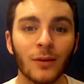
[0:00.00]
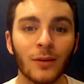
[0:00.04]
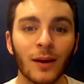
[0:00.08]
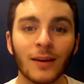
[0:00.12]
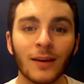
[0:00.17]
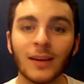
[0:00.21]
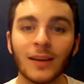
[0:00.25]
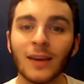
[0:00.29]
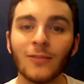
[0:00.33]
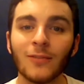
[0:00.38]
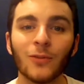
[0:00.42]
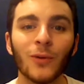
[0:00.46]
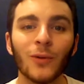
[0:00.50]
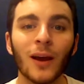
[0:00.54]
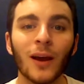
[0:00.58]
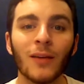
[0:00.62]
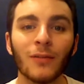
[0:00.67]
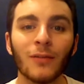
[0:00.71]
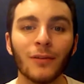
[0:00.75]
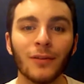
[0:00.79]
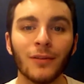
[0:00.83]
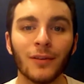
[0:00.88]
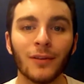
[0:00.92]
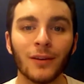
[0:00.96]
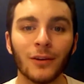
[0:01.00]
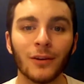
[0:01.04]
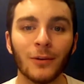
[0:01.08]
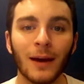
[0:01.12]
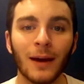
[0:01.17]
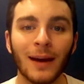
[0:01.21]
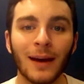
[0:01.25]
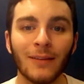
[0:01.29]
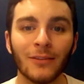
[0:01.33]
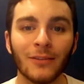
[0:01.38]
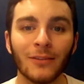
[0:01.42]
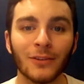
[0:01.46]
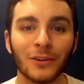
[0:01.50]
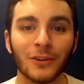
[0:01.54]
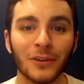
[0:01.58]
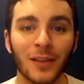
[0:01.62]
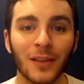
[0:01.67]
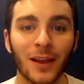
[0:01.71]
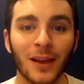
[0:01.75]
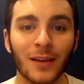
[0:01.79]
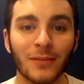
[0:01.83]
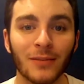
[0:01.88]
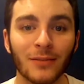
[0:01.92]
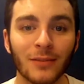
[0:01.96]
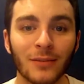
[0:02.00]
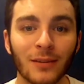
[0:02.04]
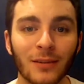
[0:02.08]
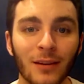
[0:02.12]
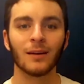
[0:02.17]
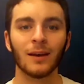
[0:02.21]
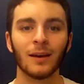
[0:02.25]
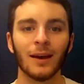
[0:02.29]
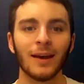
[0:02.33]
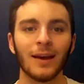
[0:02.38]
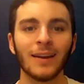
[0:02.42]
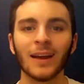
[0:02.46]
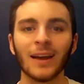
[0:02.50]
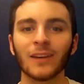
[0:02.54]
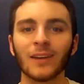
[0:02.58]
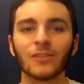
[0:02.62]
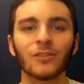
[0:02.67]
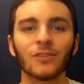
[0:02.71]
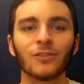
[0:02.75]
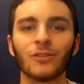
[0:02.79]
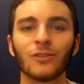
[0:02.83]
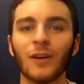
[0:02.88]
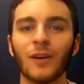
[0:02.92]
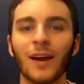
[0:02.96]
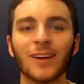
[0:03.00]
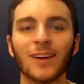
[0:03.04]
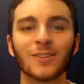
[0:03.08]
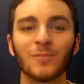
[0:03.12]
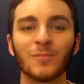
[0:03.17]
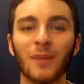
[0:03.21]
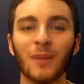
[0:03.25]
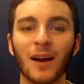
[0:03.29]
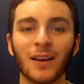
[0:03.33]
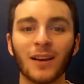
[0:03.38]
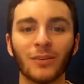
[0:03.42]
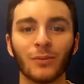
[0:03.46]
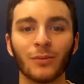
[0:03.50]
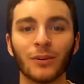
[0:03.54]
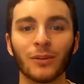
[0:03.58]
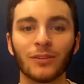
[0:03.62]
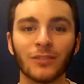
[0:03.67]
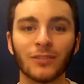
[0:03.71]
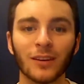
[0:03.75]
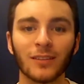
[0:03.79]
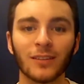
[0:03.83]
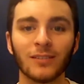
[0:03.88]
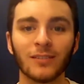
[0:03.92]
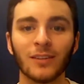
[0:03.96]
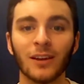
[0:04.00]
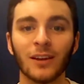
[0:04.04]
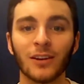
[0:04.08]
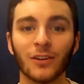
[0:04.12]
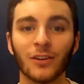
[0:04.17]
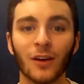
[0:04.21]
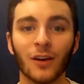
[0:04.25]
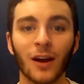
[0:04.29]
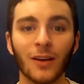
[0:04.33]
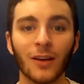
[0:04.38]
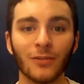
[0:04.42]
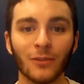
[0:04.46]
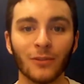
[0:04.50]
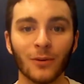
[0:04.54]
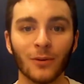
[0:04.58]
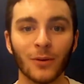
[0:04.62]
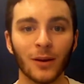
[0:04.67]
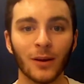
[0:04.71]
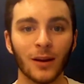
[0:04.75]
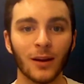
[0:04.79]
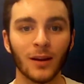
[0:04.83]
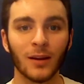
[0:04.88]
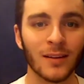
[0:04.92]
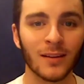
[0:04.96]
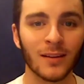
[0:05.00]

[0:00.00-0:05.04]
you and gave you everything you have in your life. Not just your Xbox 360 and your iPhone.